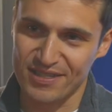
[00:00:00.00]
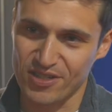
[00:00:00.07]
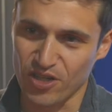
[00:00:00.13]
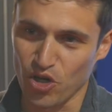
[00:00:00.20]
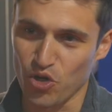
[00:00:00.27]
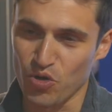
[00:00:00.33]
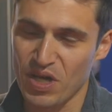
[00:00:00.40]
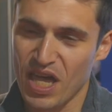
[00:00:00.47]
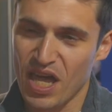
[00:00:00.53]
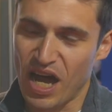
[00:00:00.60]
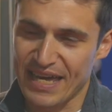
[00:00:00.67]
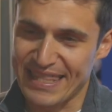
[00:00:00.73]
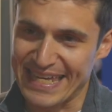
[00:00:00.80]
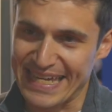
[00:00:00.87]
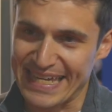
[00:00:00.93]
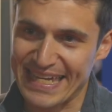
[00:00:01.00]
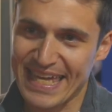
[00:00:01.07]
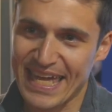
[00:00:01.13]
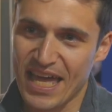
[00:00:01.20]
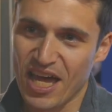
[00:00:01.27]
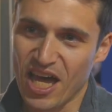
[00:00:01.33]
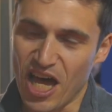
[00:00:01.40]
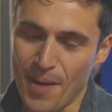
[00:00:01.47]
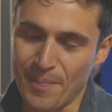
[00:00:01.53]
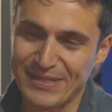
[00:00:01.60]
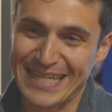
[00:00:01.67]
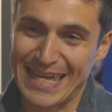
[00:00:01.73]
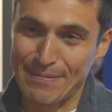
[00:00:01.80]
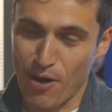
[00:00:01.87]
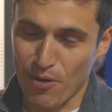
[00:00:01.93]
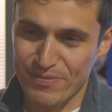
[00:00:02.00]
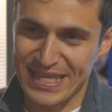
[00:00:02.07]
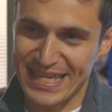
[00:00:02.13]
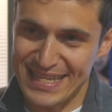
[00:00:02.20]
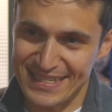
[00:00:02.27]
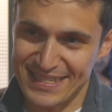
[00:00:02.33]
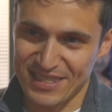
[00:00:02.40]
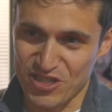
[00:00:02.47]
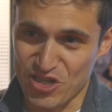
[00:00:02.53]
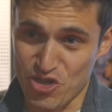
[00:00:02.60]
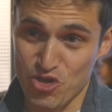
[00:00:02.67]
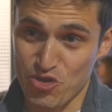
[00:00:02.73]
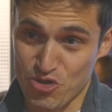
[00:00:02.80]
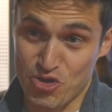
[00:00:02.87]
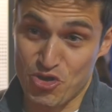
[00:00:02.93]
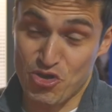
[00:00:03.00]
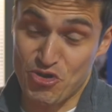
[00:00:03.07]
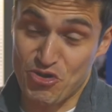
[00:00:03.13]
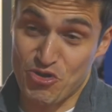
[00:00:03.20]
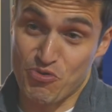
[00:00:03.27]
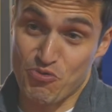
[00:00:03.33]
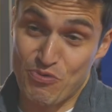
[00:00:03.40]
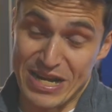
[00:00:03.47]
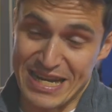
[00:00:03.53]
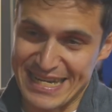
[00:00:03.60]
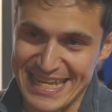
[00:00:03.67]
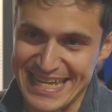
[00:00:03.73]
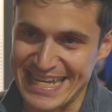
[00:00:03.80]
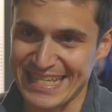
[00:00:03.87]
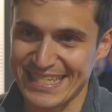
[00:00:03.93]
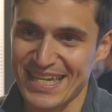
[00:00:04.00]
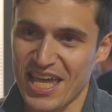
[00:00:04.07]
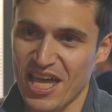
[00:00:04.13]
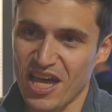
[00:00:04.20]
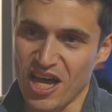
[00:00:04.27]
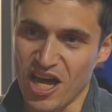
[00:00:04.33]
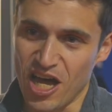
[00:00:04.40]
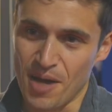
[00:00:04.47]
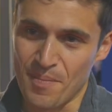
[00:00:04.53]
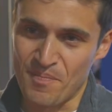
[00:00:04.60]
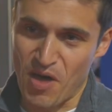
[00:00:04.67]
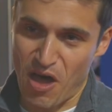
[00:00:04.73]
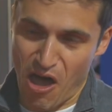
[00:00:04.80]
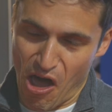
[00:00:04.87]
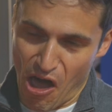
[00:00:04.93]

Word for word: So I think um, to keep up with these, you, you, you really need um,